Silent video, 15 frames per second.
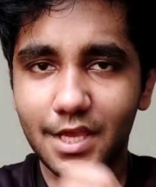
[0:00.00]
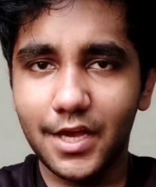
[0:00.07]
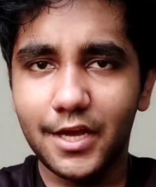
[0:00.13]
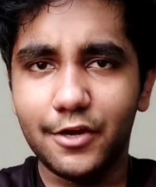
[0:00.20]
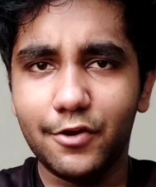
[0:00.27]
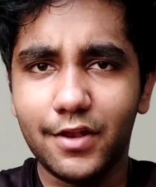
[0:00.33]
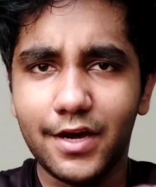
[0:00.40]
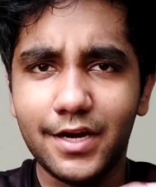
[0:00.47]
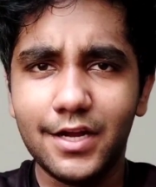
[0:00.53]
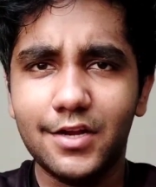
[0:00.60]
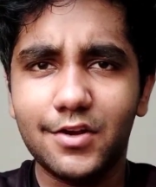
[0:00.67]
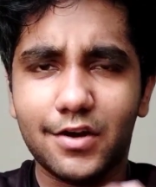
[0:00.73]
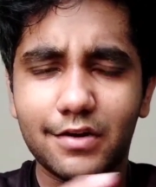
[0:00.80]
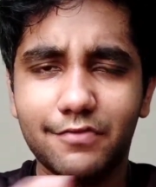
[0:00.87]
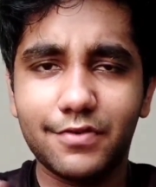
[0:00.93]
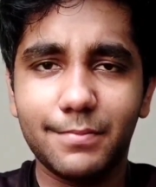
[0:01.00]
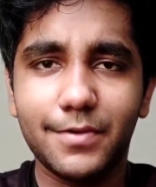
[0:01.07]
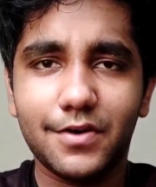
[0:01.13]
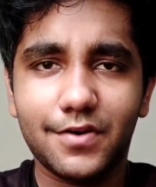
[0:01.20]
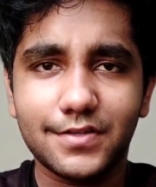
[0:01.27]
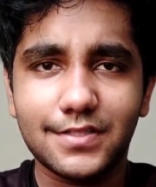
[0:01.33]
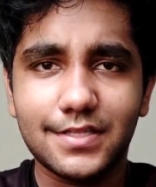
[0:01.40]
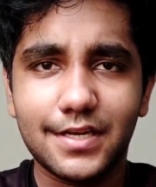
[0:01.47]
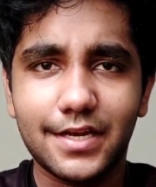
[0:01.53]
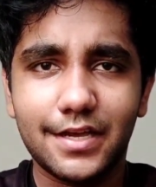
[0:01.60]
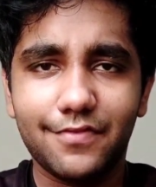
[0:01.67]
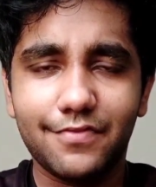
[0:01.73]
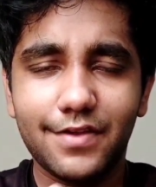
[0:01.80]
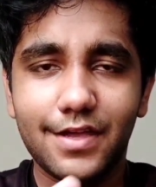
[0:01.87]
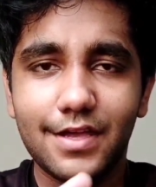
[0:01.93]
and you'll learn a lot from your hostel
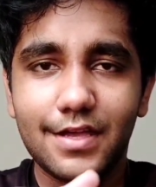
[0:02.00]
life.